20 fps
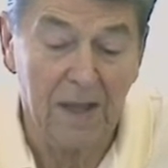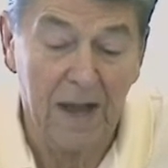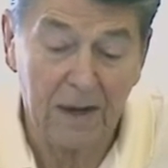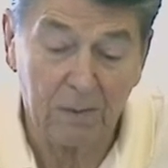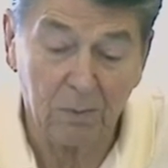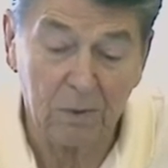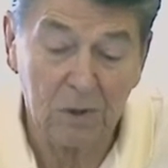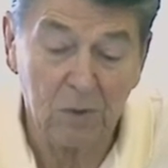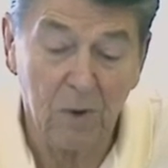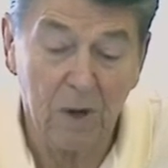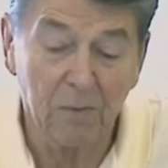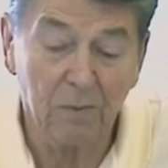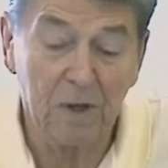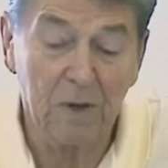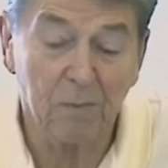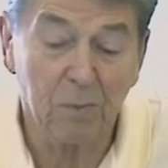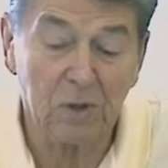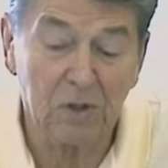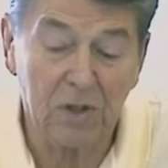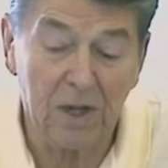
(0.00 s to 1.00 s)
that was when we
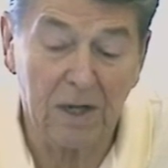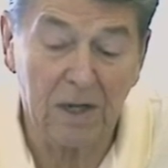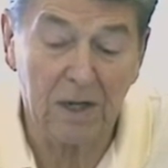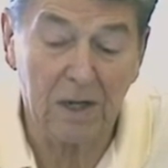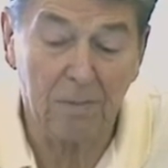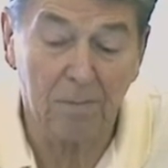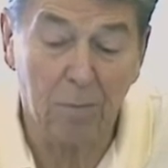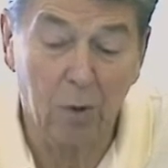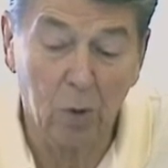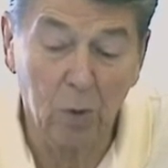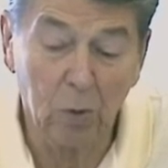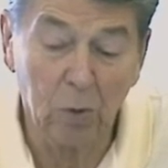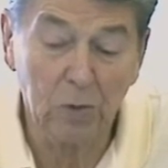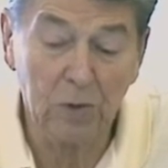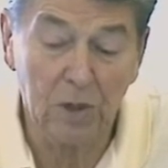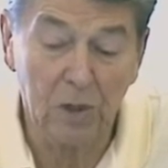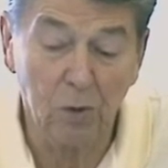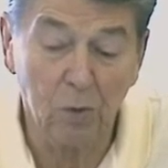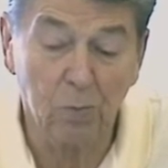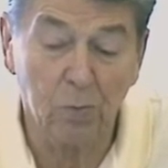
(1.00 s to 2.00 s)
presented a
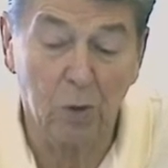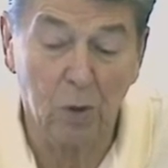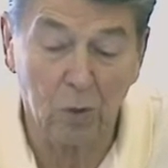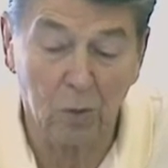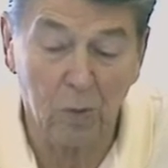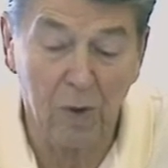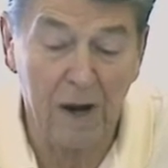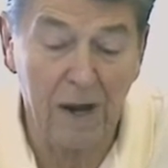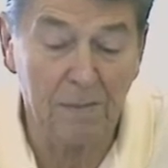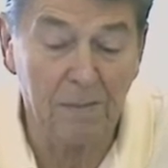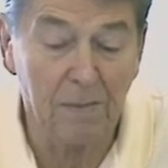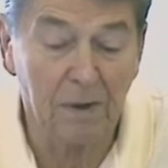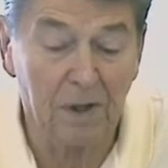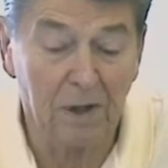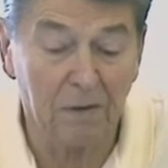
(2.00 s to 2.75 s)
bold new program